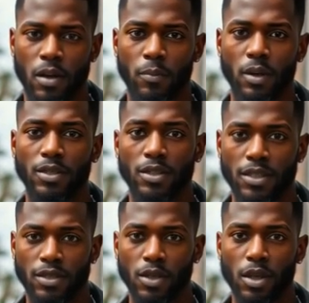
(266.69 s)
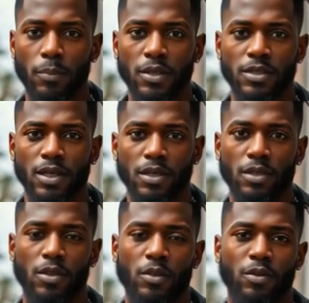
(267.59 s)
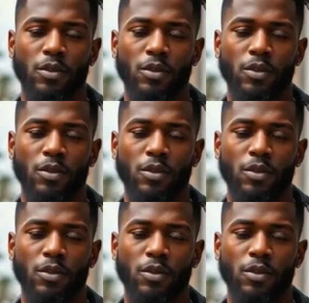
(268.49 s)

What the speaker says: but it's not the cheapest either.